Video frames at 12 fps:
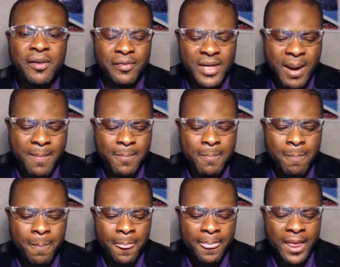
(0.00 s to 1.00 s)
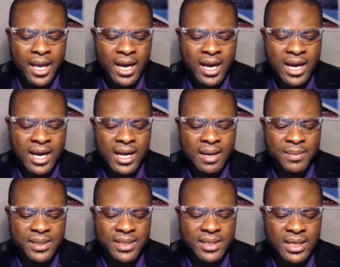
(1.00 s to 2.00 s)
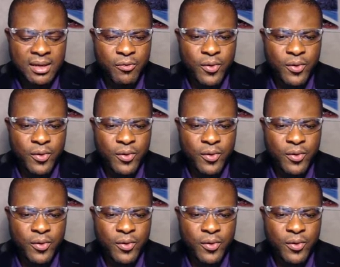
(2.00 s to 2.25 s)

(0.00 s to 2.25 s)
of them. Uh, let me see if